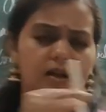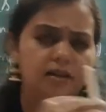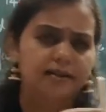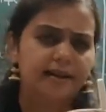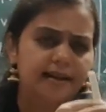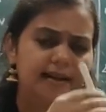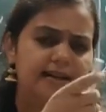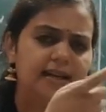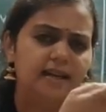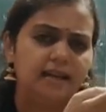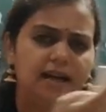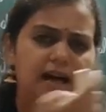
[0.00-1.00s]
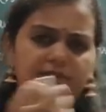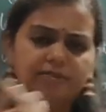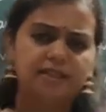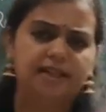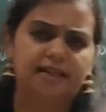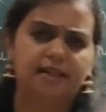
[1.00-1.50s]
The retailer, after
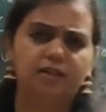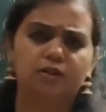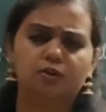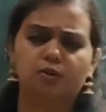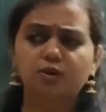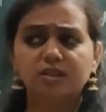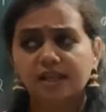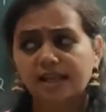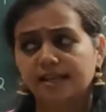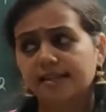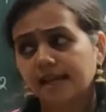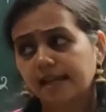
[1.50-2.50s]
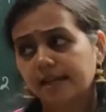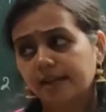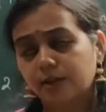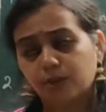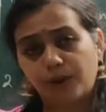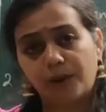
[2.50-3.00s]
getting the goods, he sells it
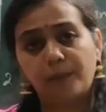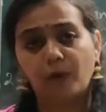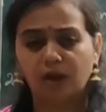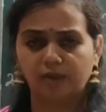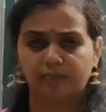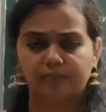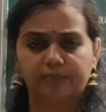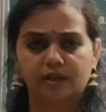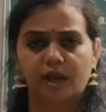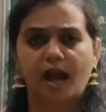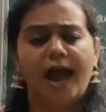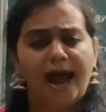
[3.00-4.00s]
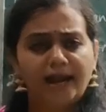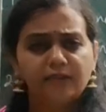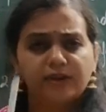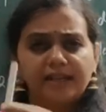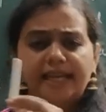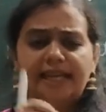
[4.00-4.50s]
to a boy, and
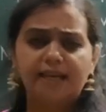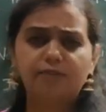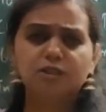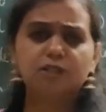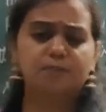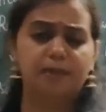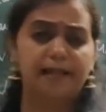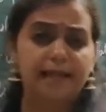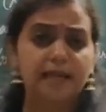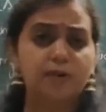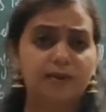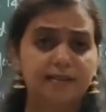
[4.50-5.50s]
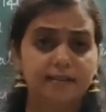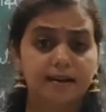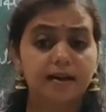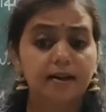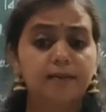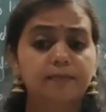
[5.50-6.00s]
when he was playing with it,